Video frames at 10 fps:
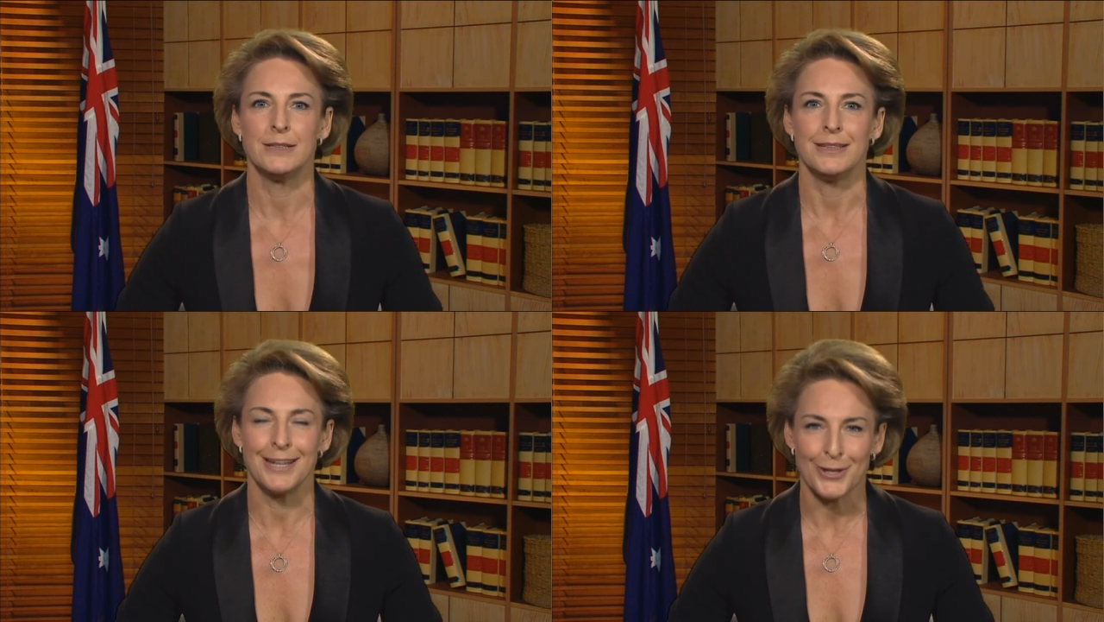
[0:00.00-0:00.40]

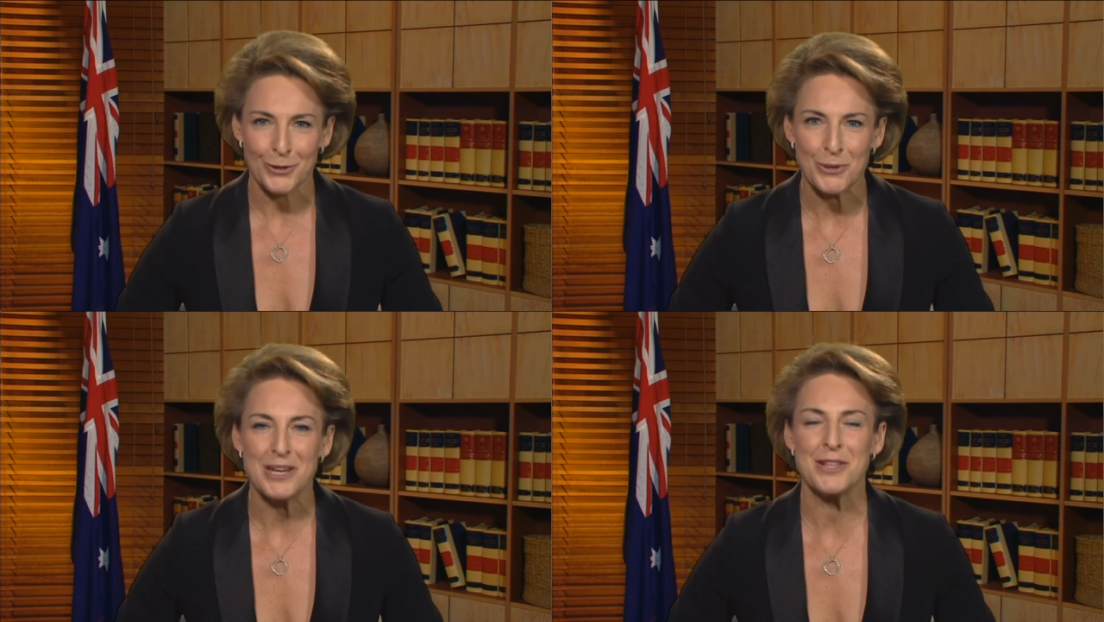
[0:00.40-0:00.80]

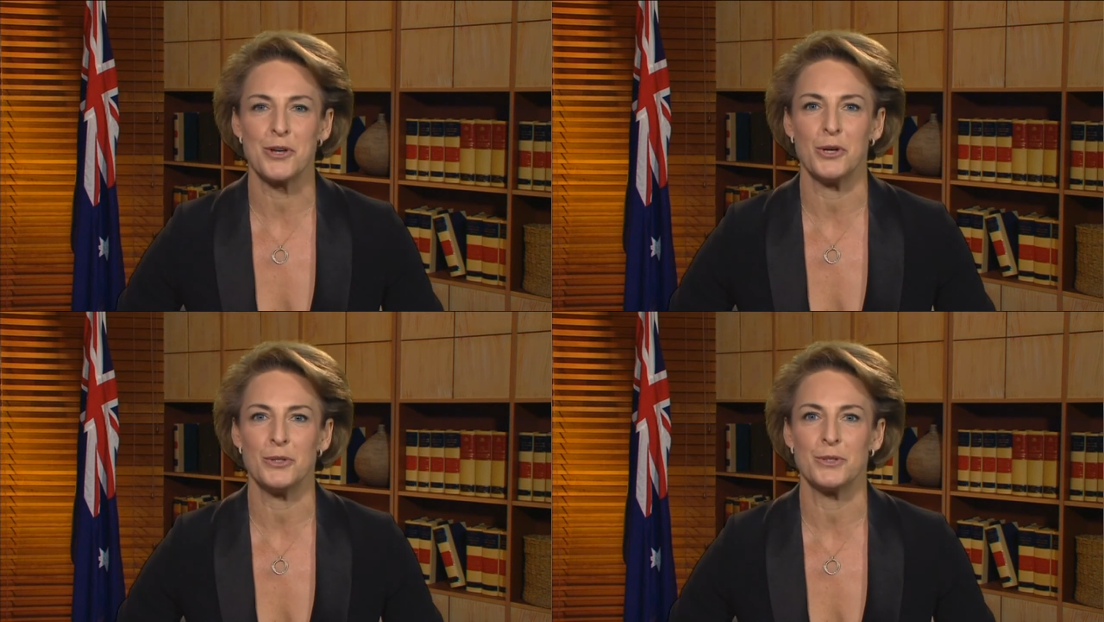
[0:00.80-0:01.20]
including
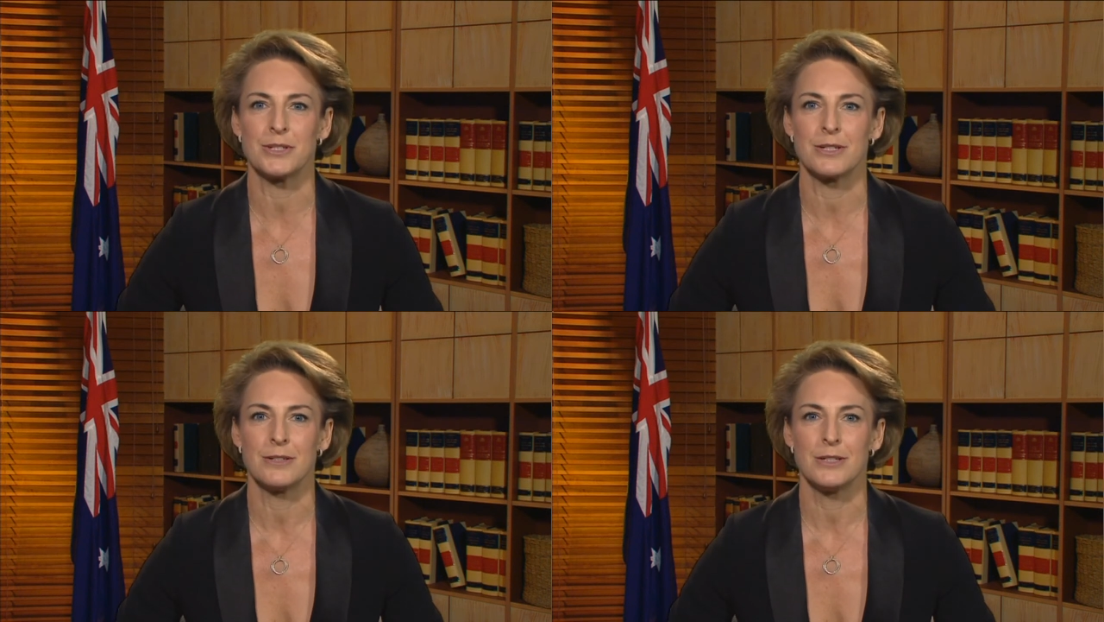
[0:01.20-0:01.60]

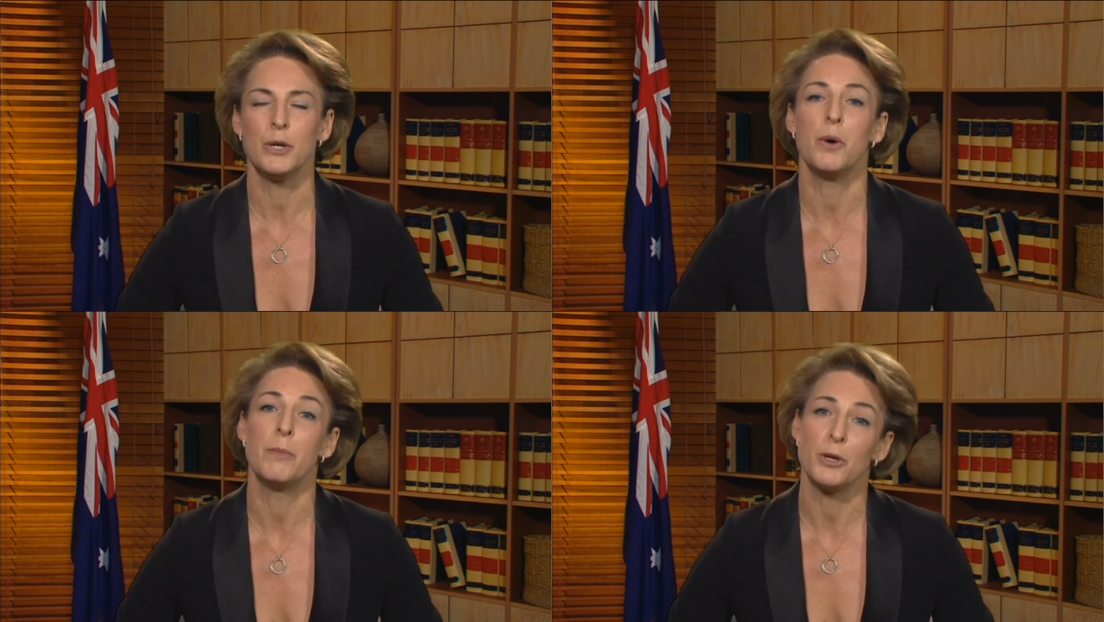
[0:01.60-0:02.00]
those
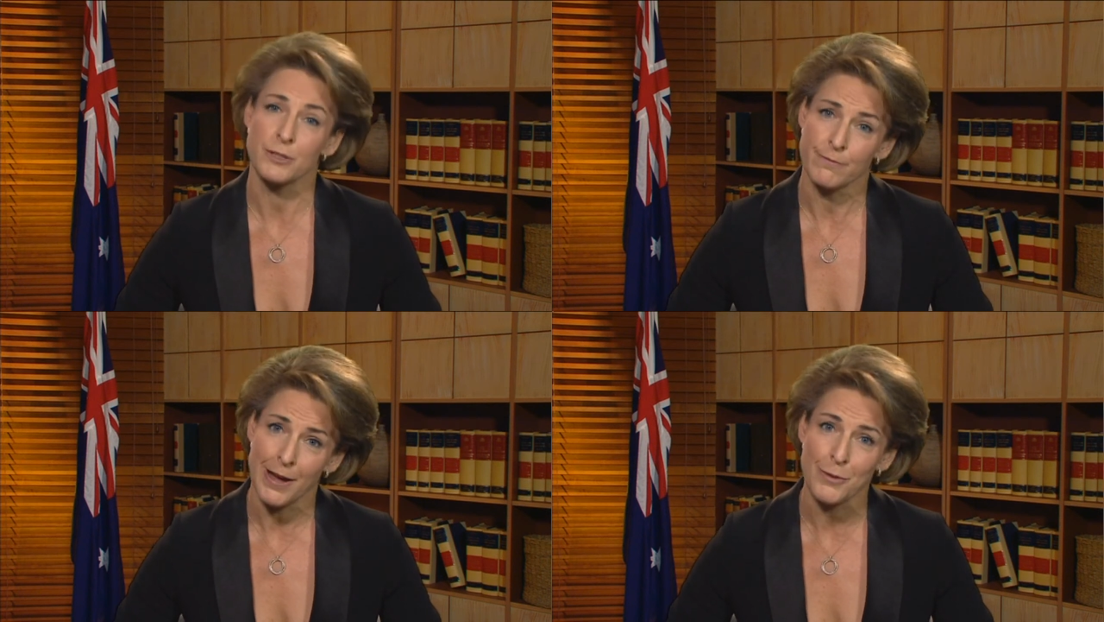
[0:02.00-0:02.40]
who are
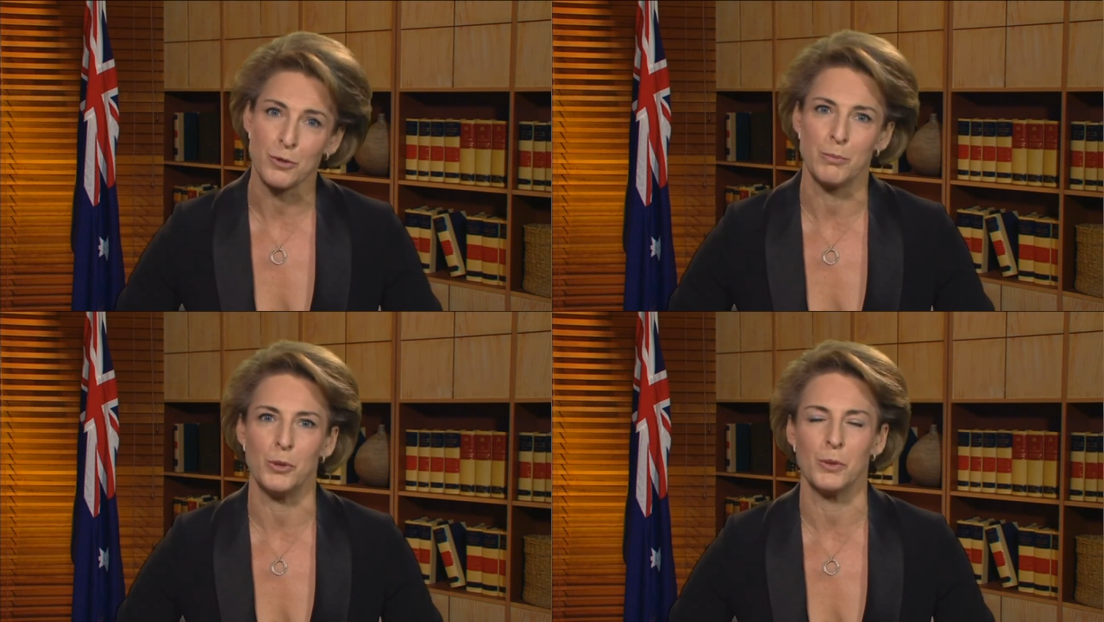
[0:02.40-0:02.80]
most
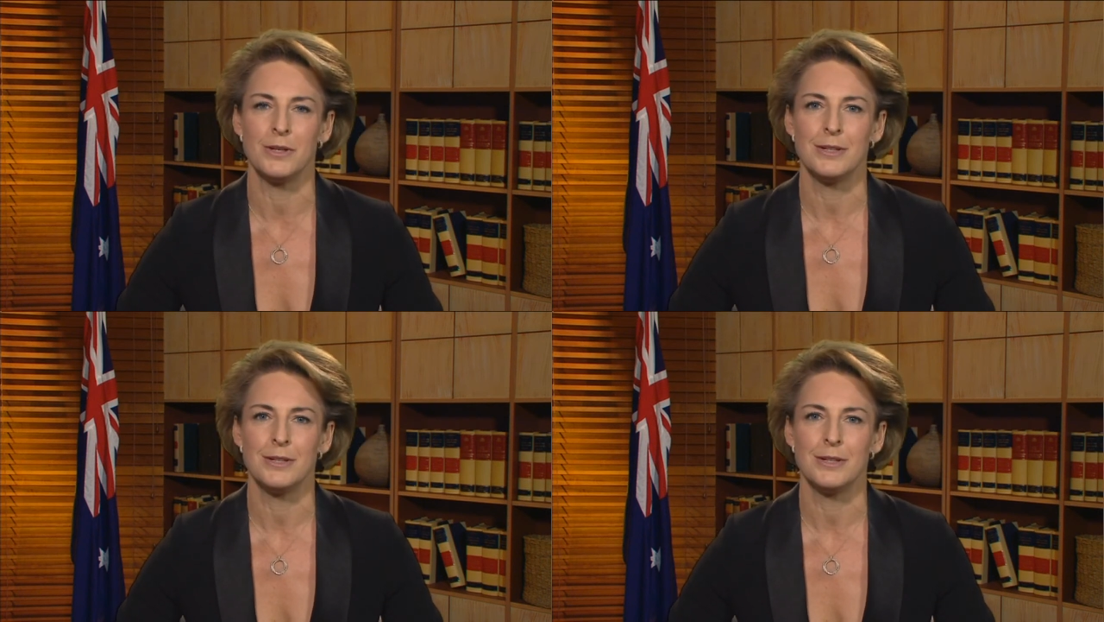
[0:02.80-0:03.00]
vulnerable,